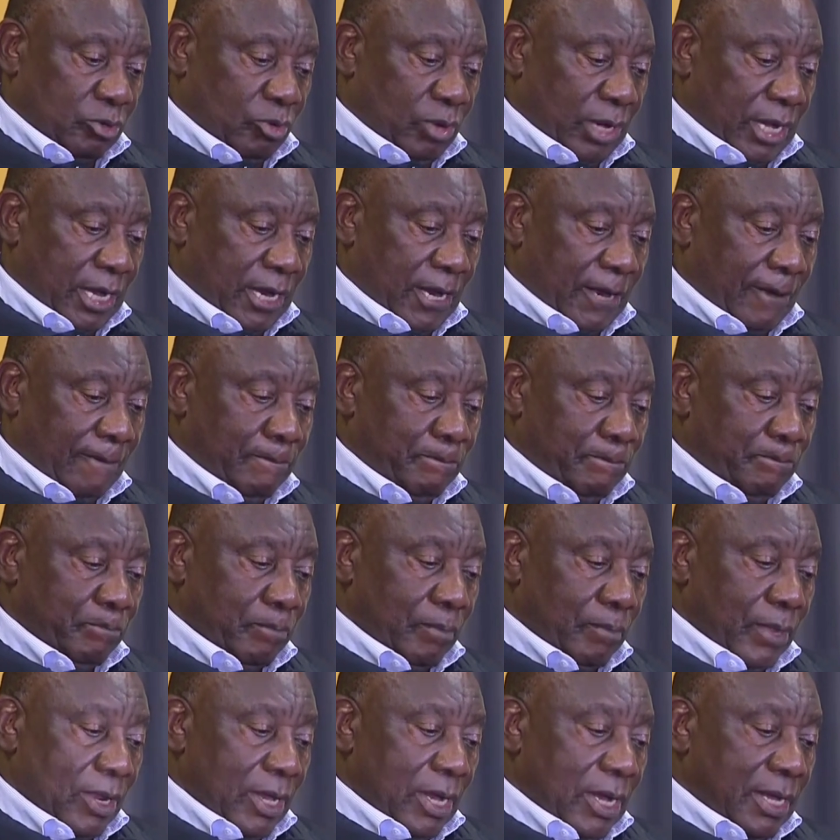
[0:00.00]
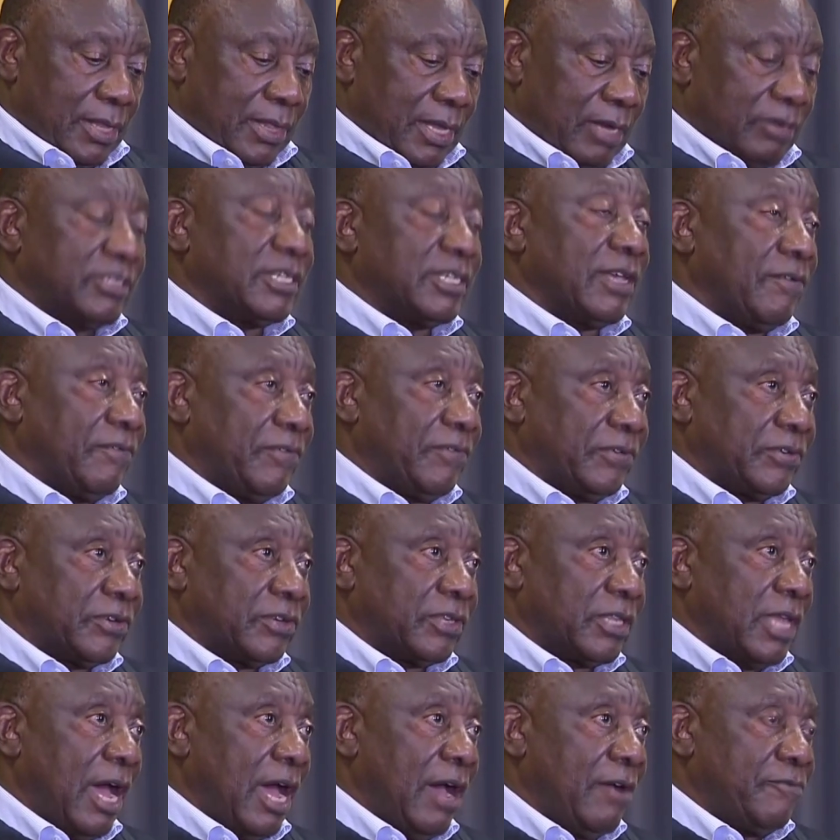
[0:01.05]
of fear as well
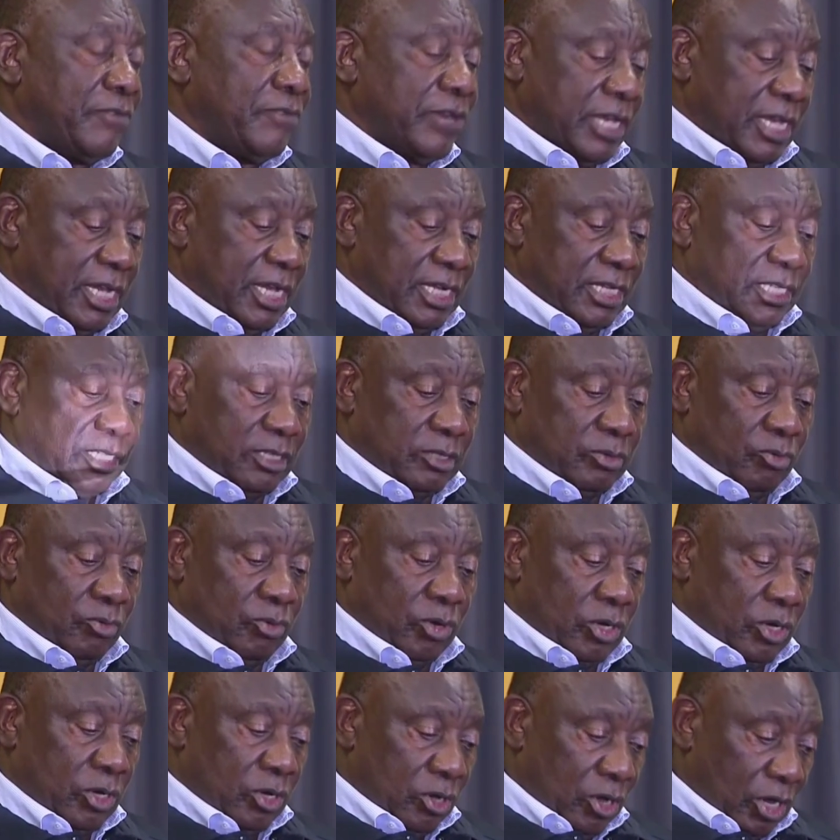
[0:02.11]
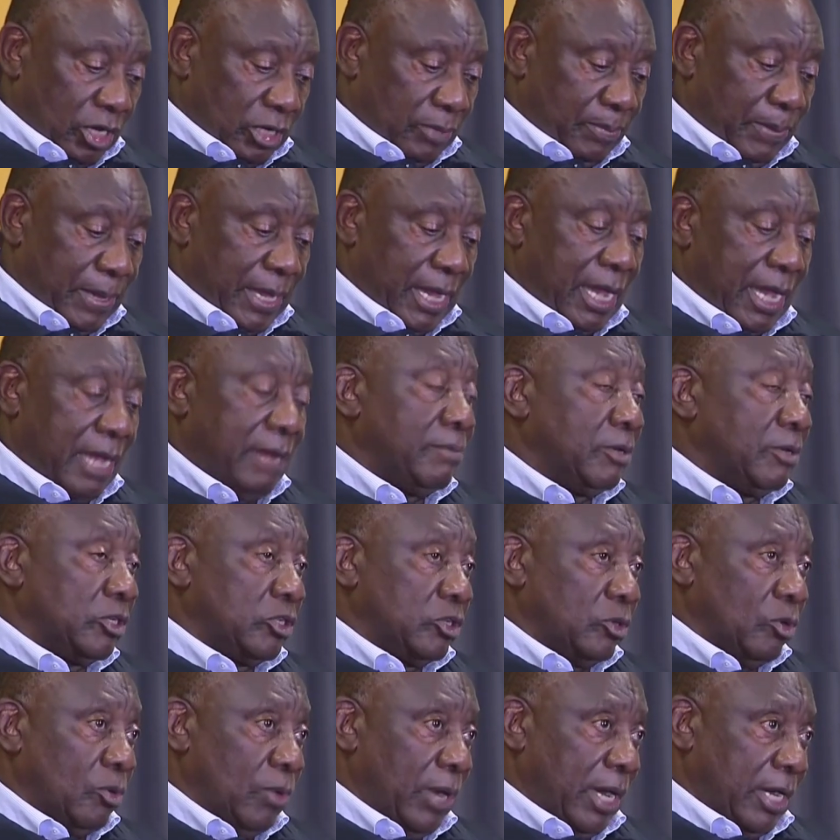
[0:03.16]
that South Africans would
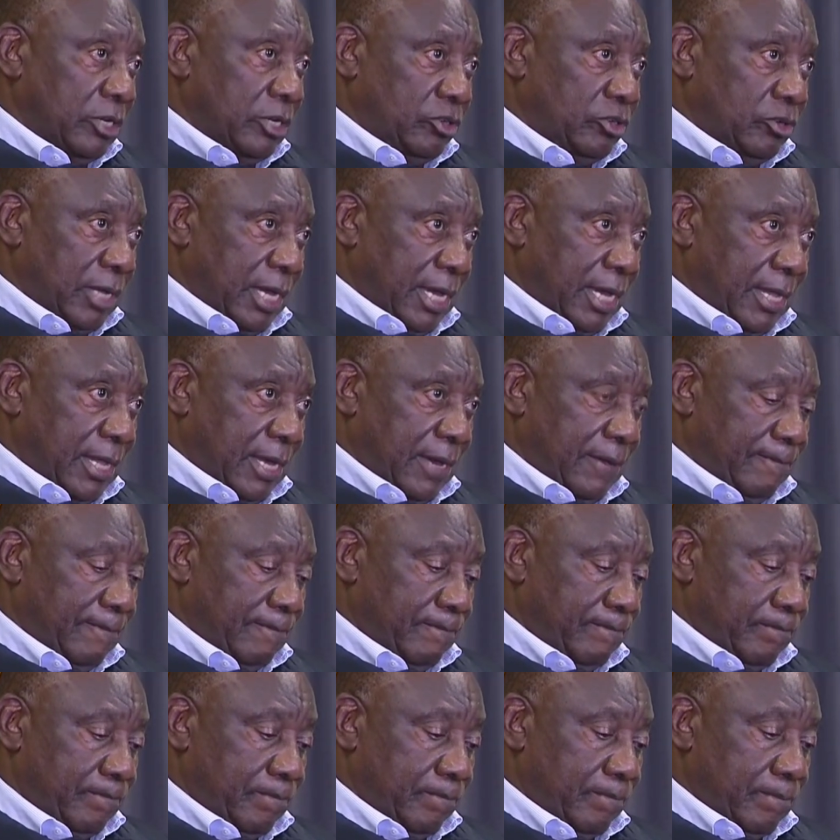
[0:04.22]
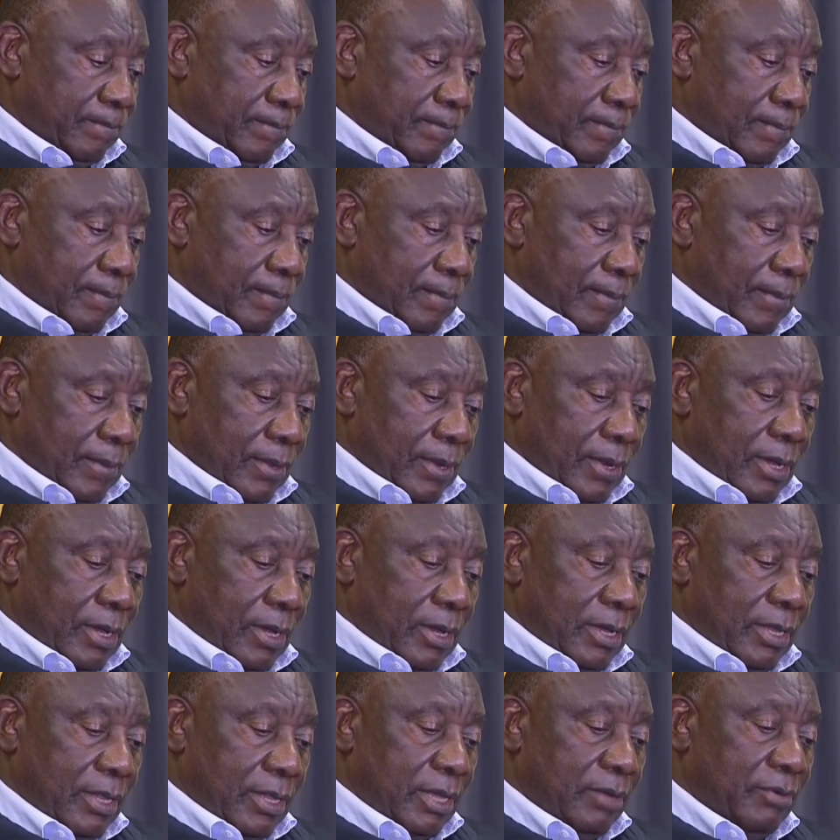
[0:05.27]
not be able to work together.
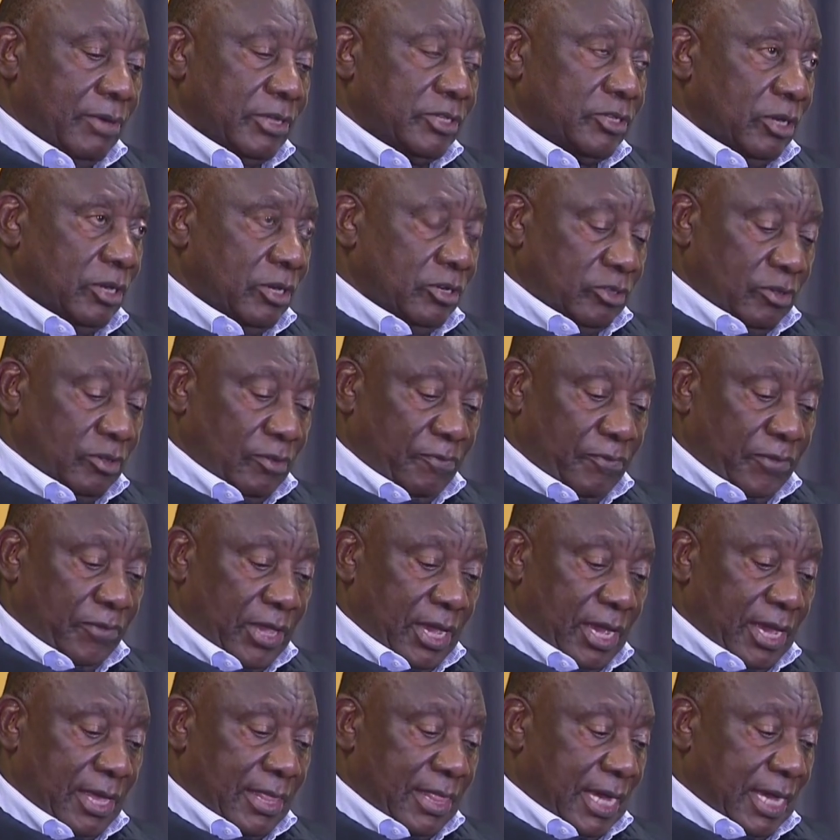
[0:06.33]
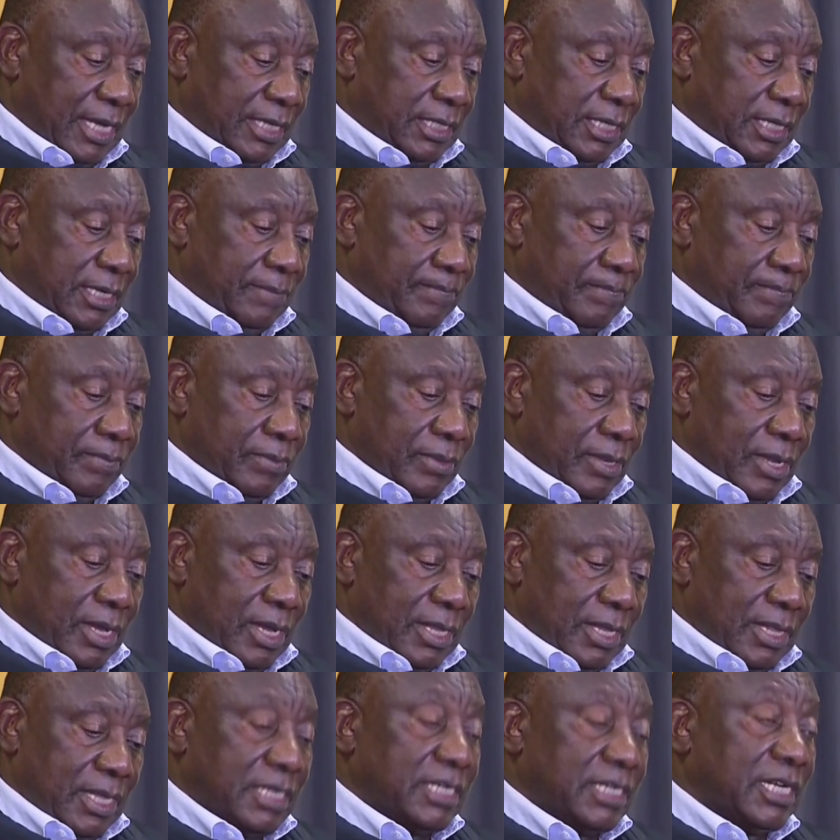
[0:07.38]
There was also fear
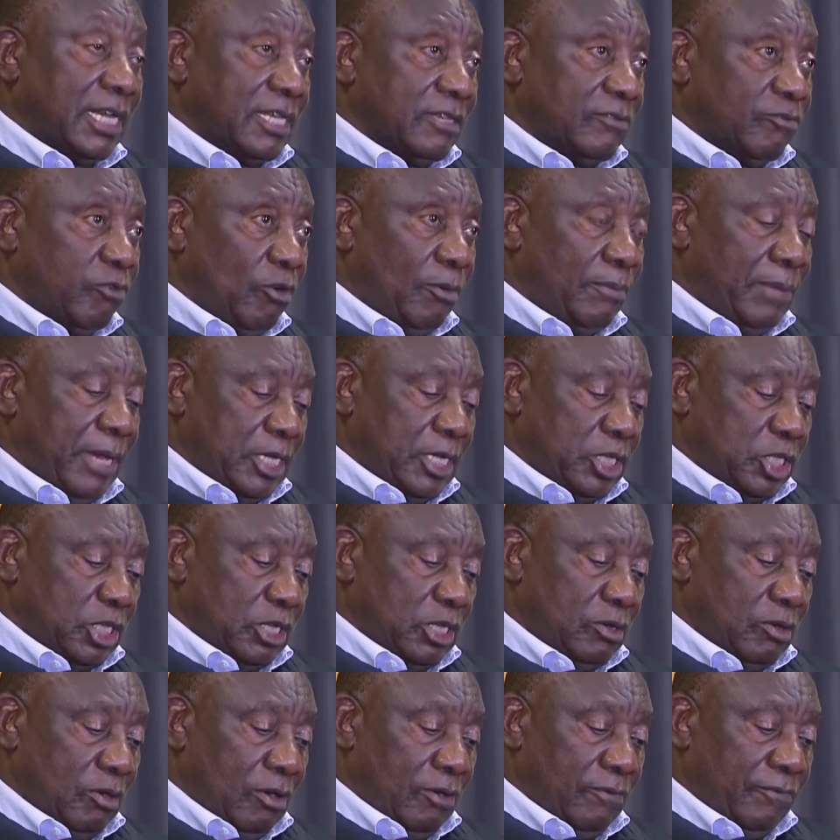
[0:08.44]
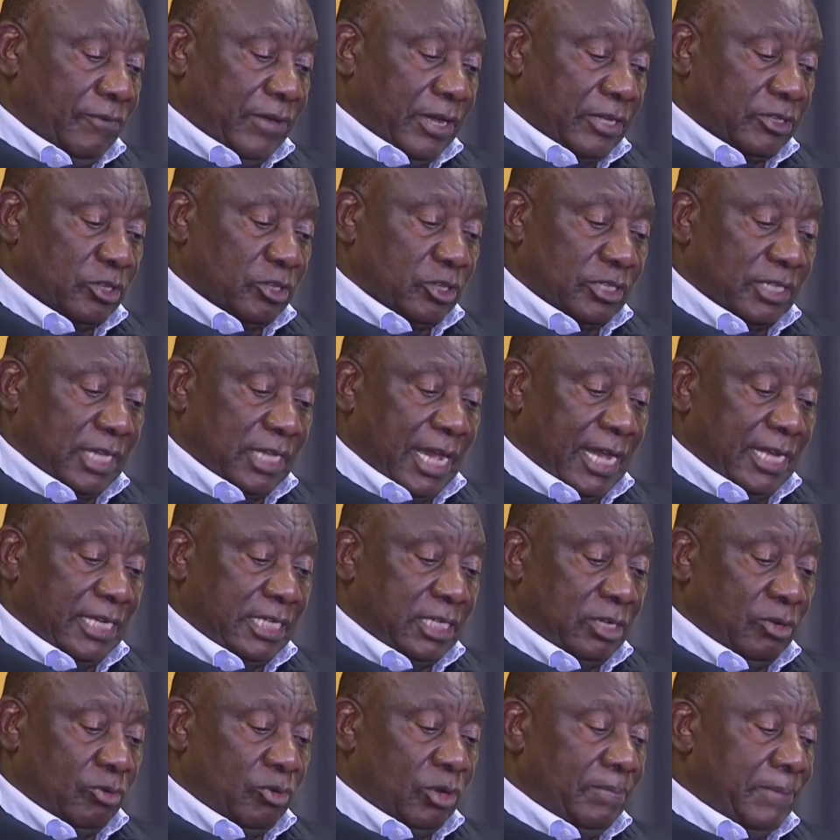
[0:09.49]
that the transformation of
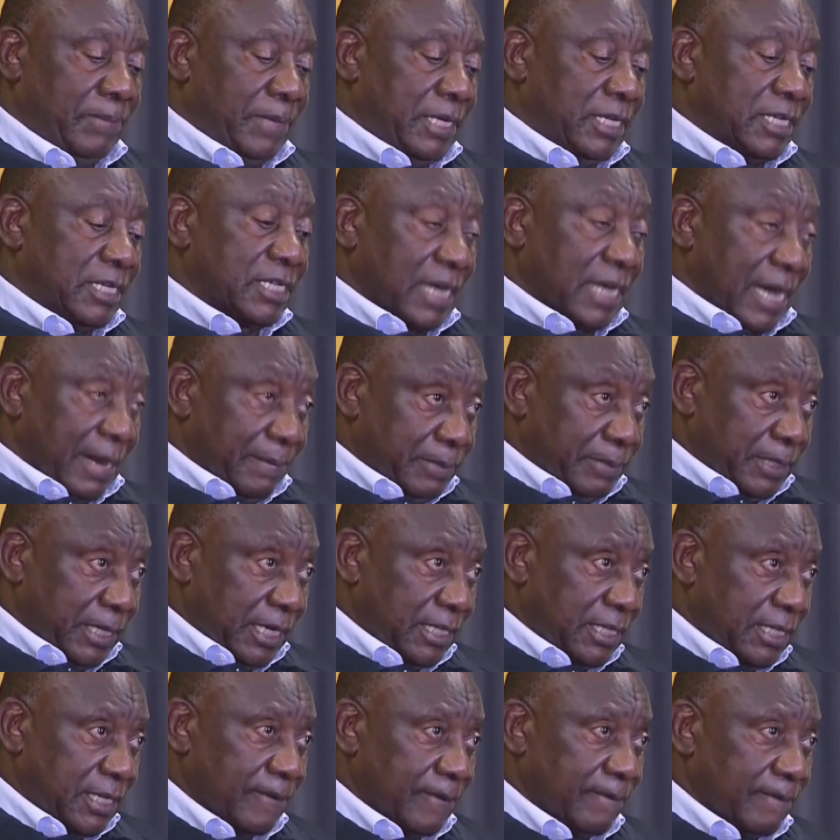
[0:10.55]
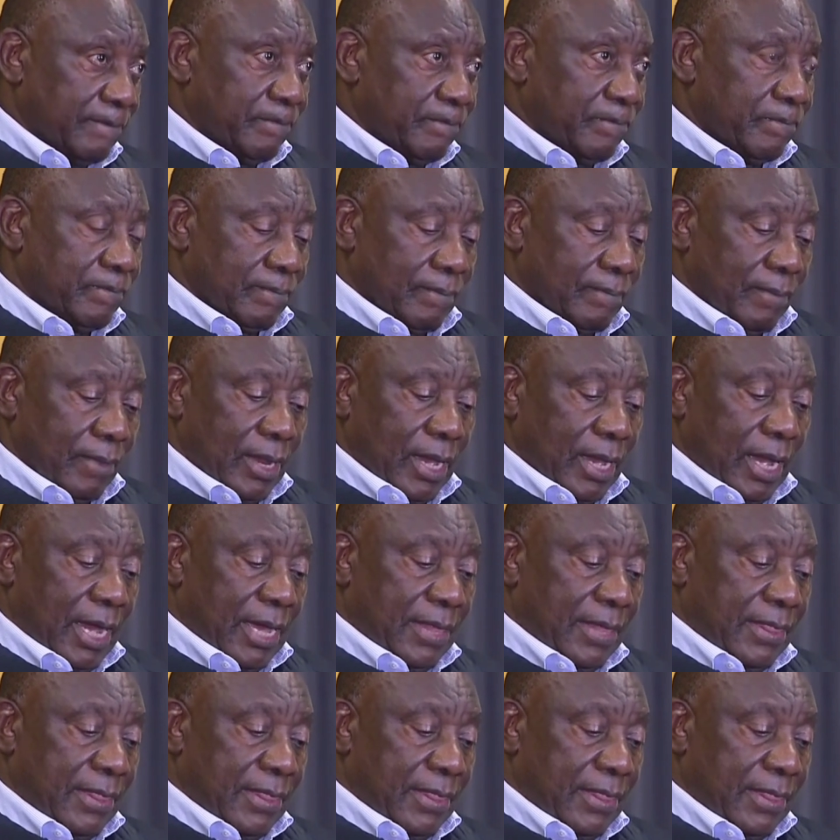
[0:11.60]
our society would be disrupted